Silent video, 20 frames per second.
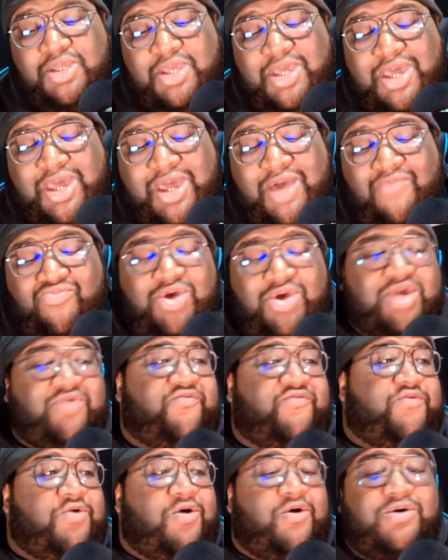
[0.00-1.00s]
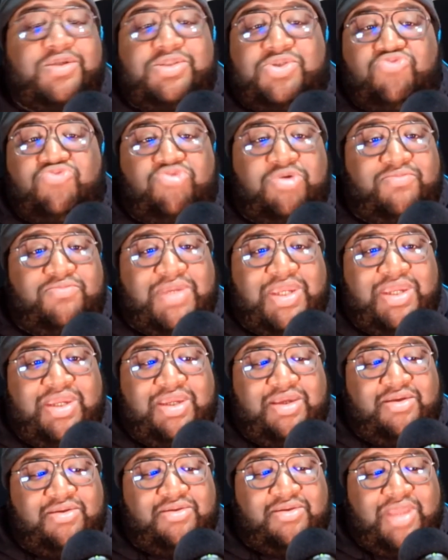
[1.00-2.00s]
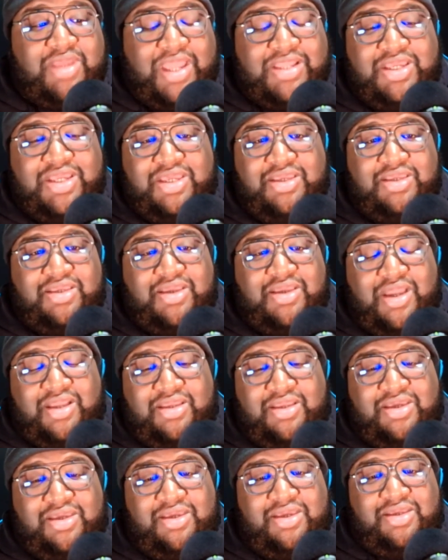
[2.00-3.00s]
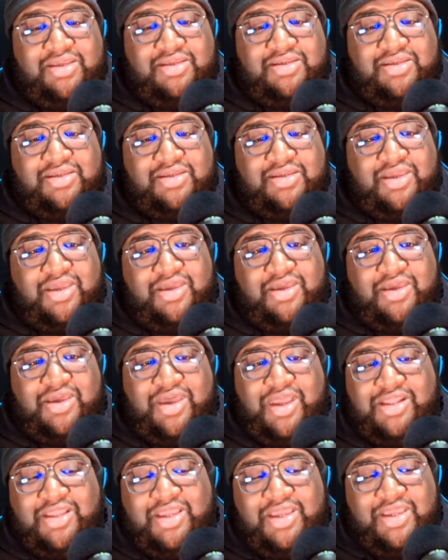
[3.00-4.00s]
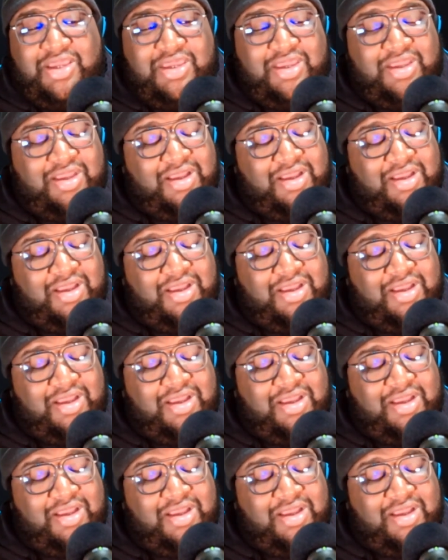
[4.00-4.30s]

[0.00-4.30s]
I'm looking forward to it, man. I need I need